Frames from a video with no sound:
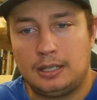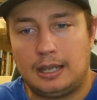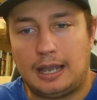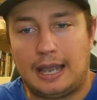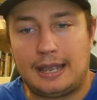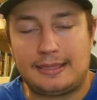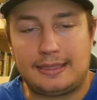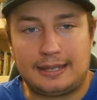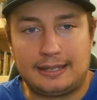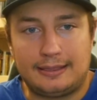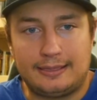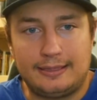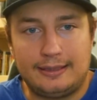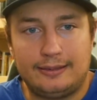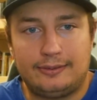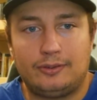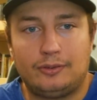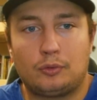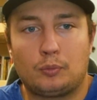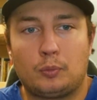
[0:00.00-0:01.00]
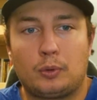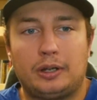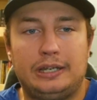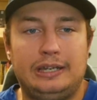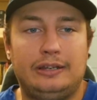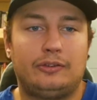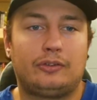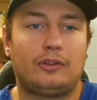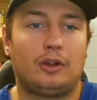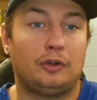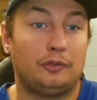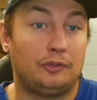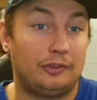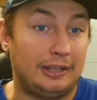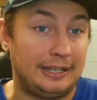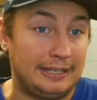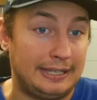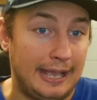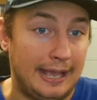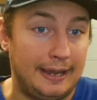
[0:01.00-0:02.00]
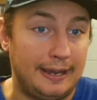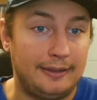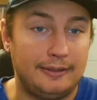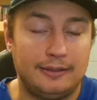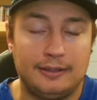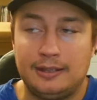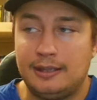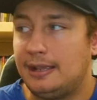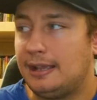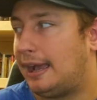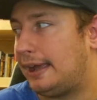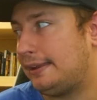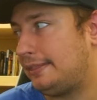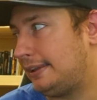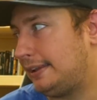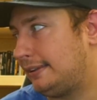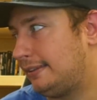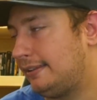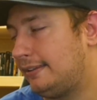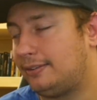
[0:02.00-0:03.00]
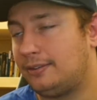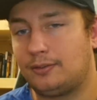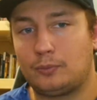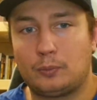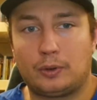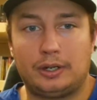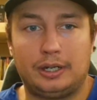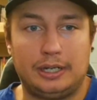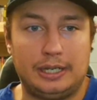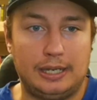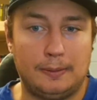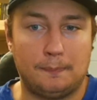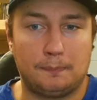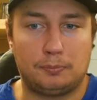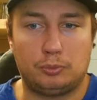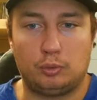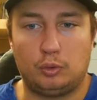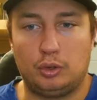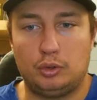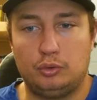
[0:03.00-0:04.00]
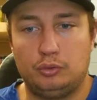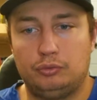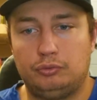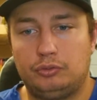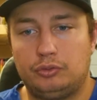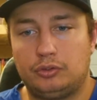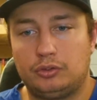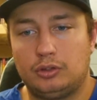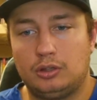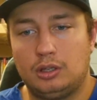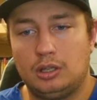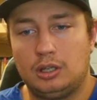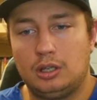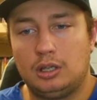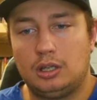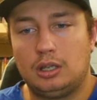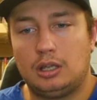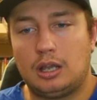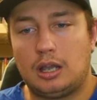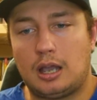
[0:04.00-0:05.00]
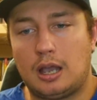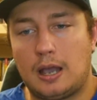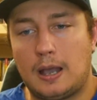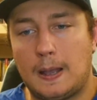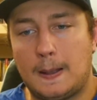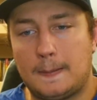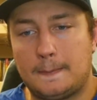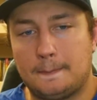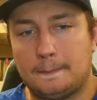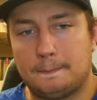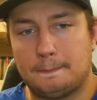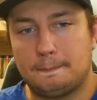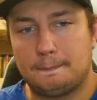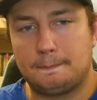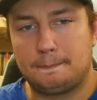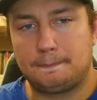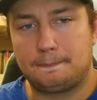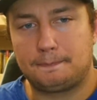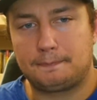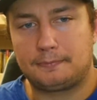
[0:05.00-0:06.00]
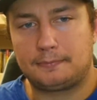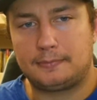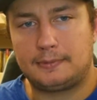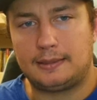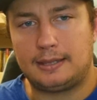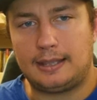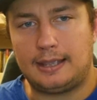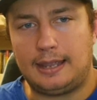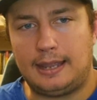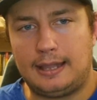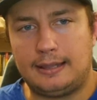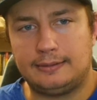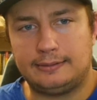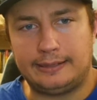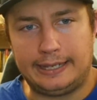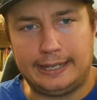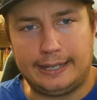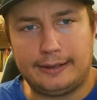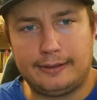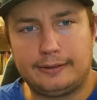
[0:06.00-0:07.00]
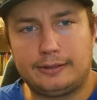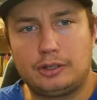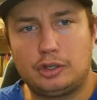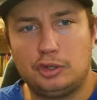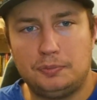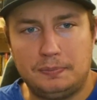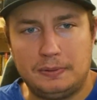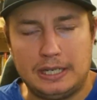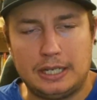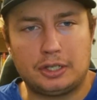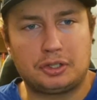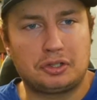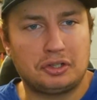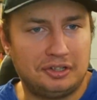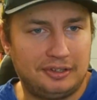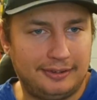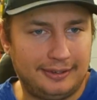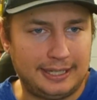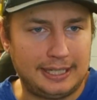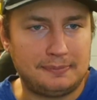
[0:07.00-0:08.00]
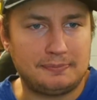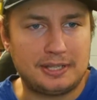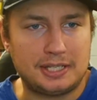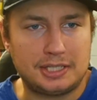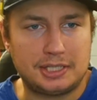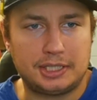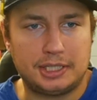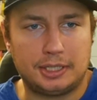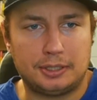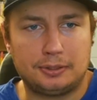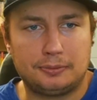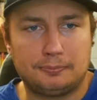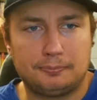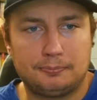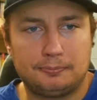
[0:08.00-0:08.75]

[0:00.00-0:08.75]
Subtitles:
I think this is where he starts to get it. I think this is where he improves. Atlanta could be a good team this year.